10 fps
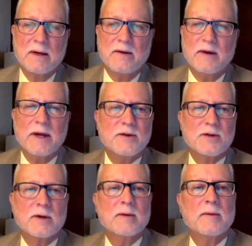
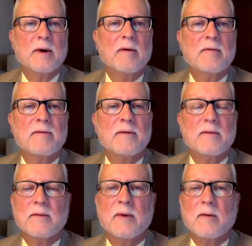nature of
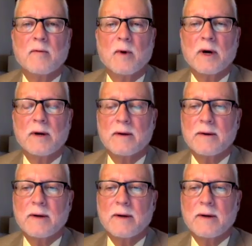what